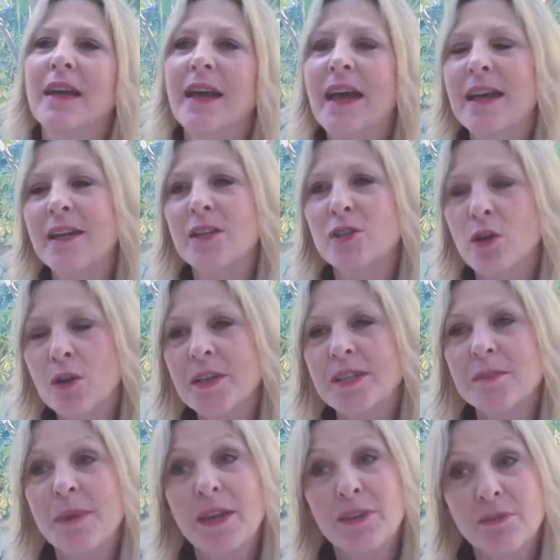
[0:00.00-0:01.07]
And he told
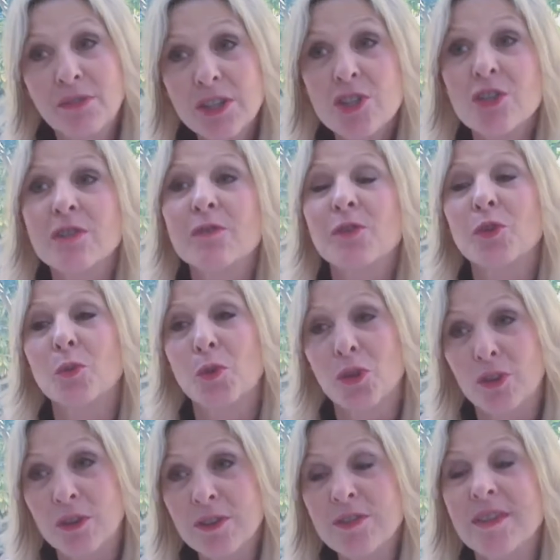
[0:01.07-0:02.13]
us about the vision for the
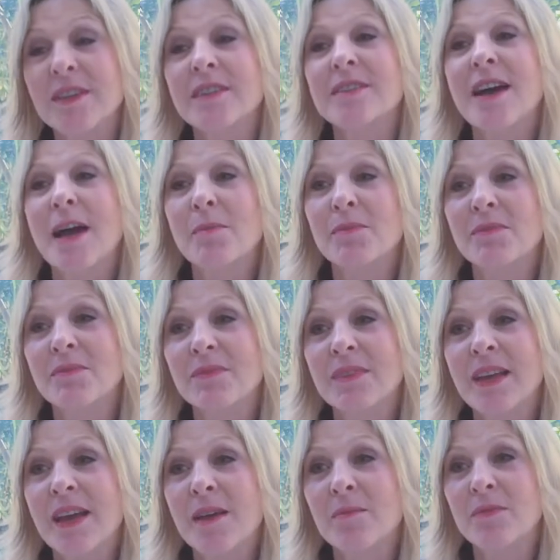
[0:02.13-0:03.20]
world. At the time,
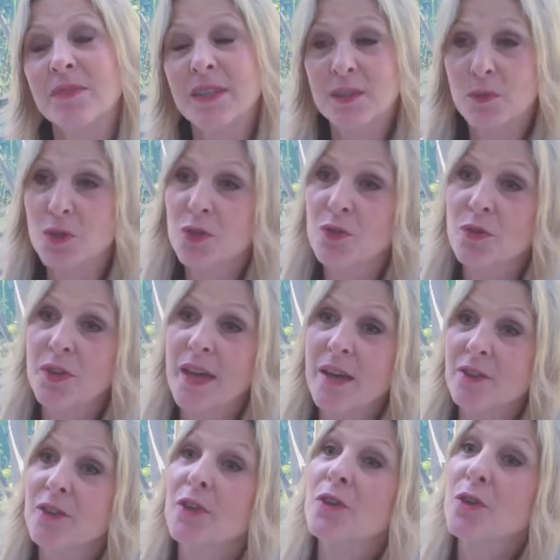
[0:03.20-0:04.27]
this was
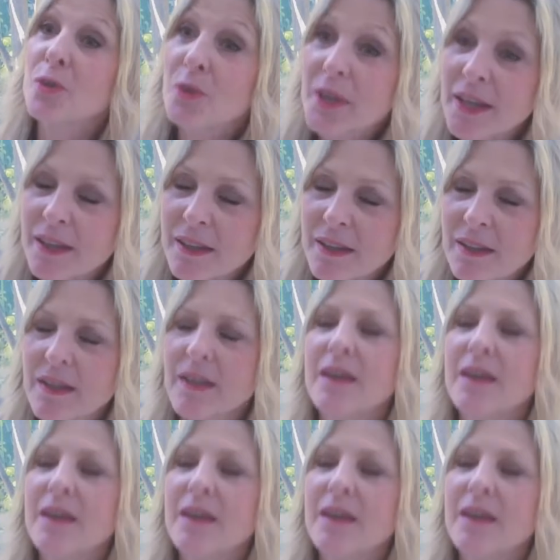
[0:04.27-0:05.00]
2003.